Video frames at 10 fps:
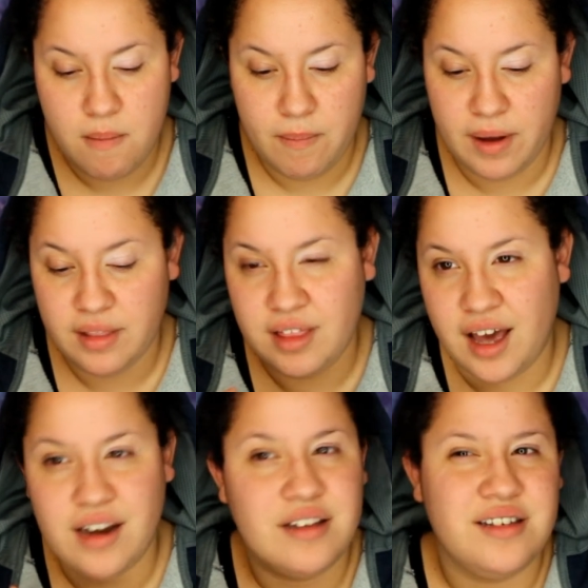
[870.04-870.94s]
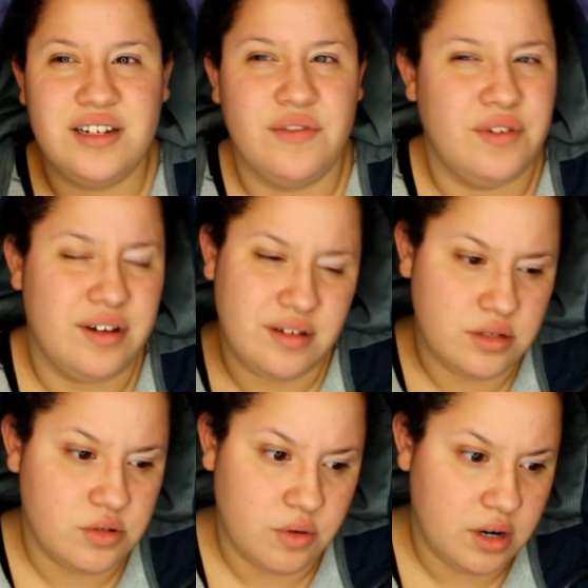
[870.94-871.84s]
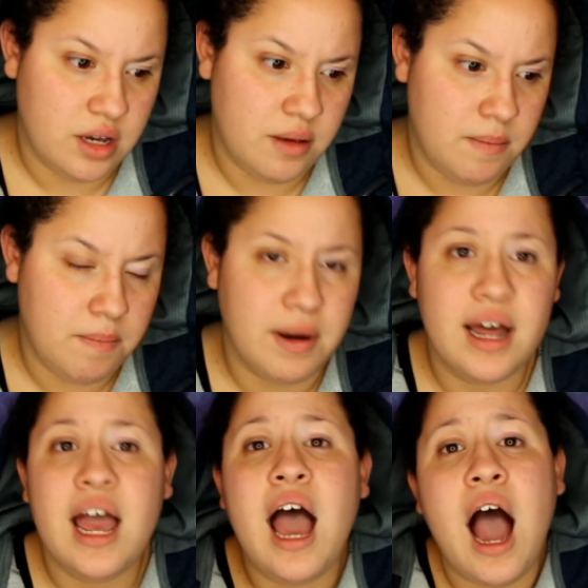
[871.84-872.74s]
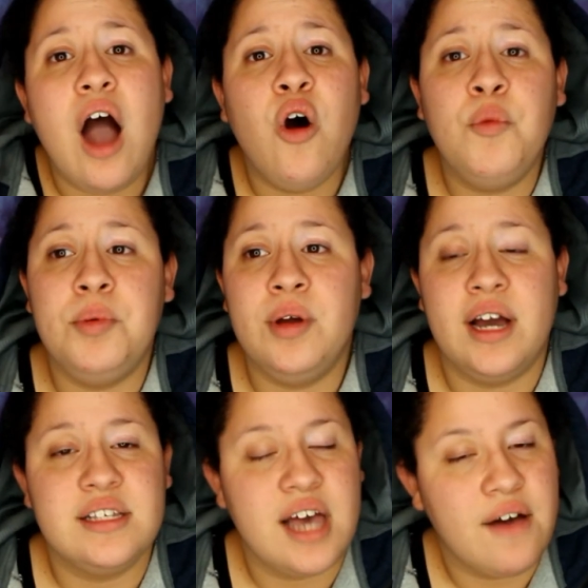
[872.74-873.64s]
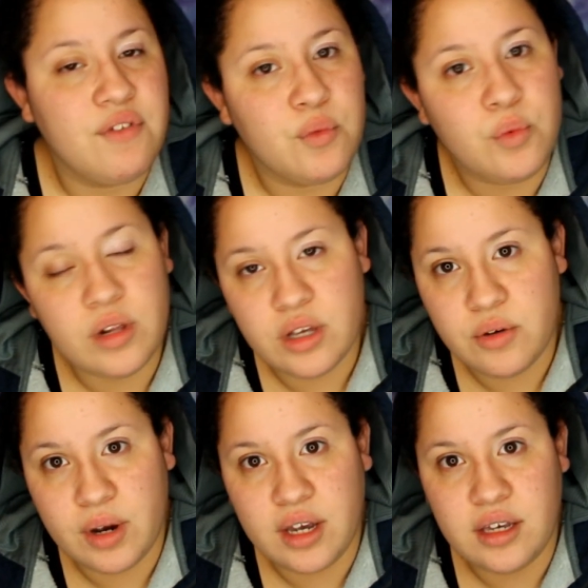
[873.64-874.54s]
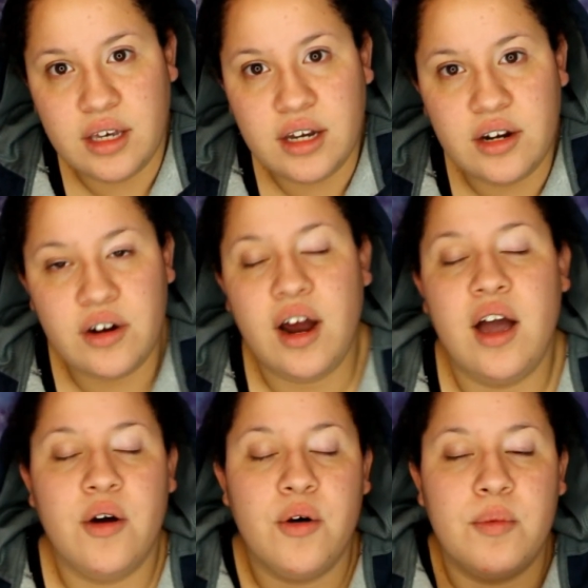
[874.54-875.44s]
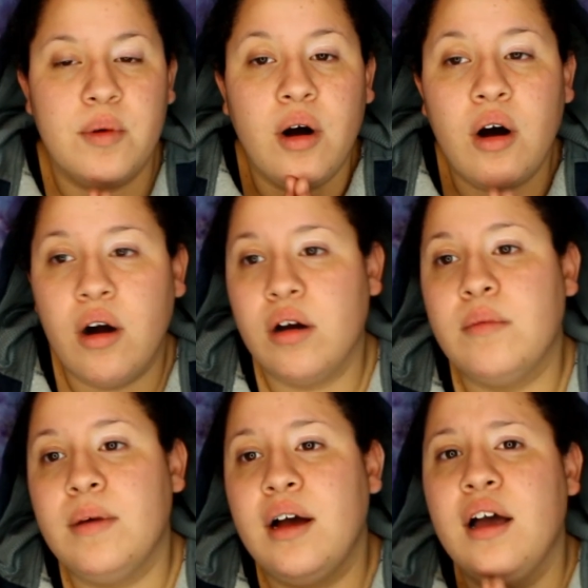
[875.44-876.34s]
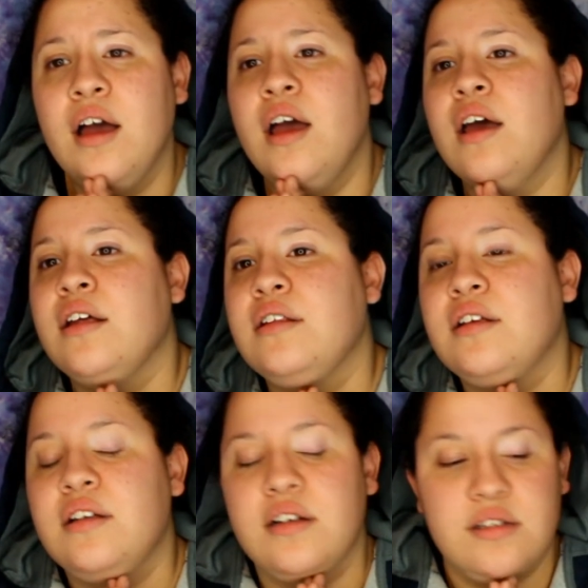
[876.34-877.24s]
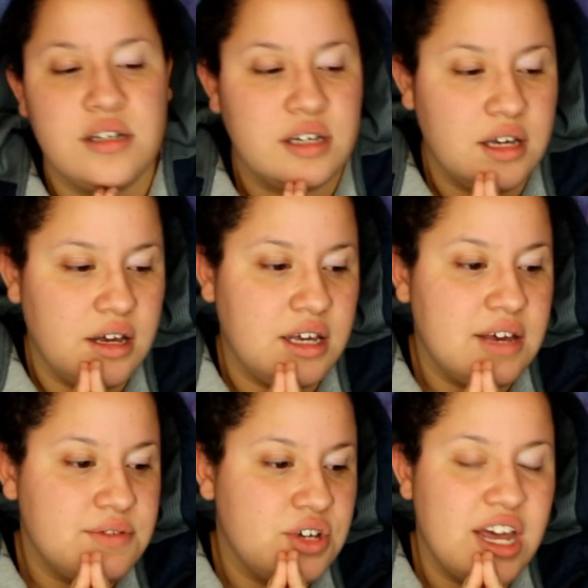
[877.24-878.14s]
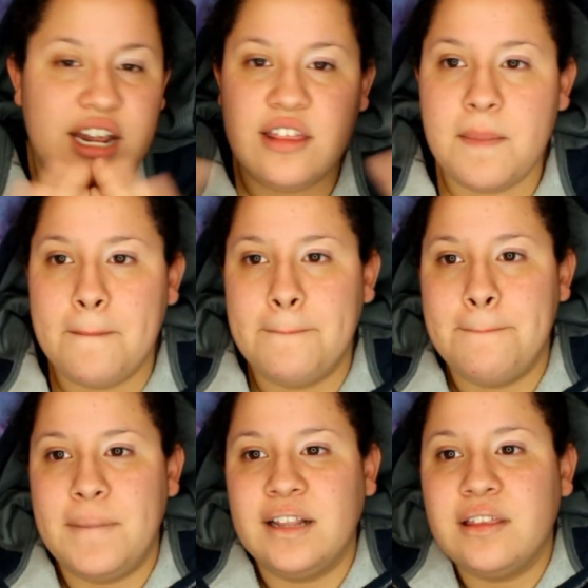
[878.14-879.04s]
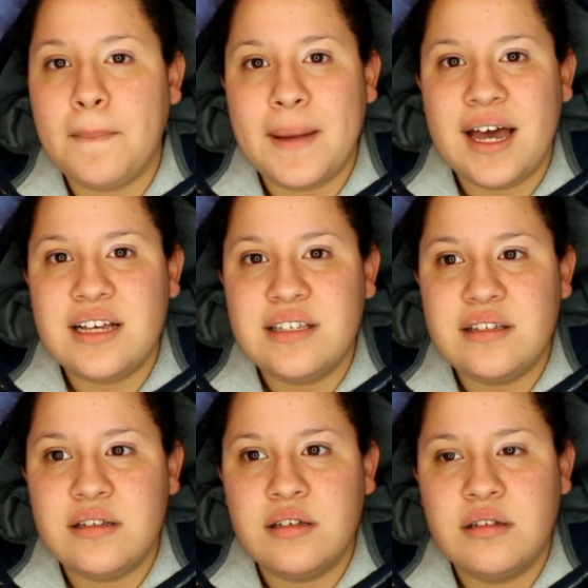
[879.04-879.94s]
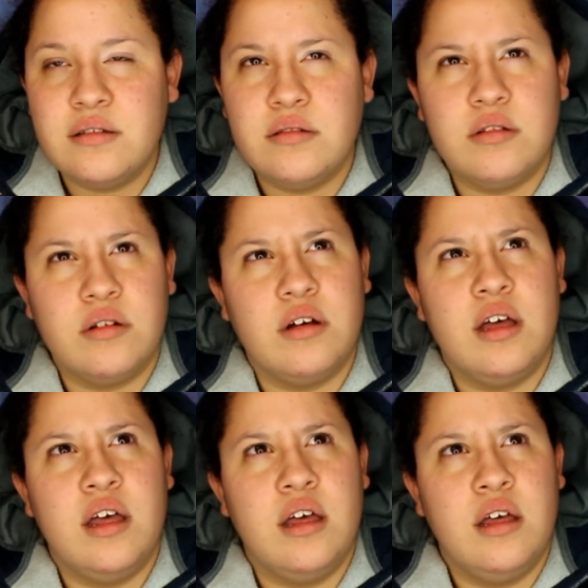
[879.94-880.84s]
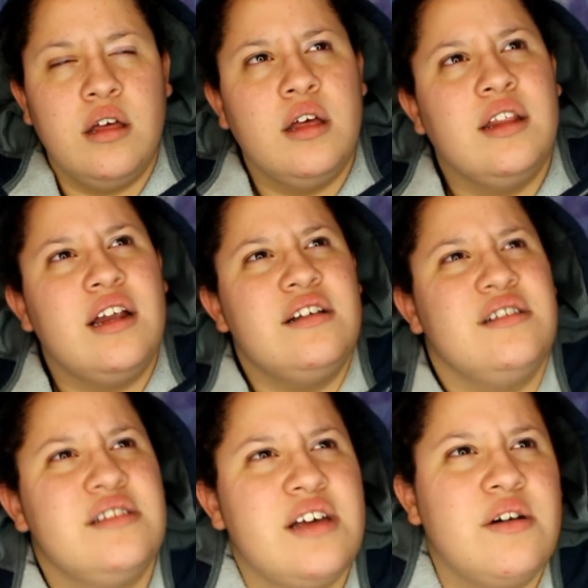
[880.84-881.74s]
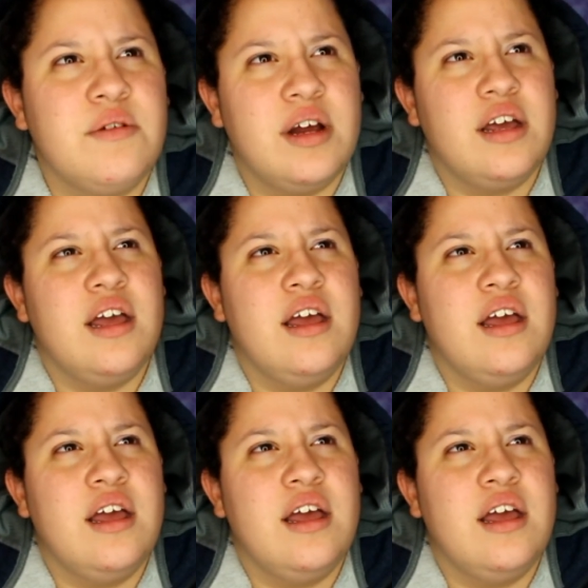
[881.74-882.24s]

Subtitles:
but that is a different story. But I hope you guys have a really great year. I hope karma gives you anything but the best. No, that doesn't sound right.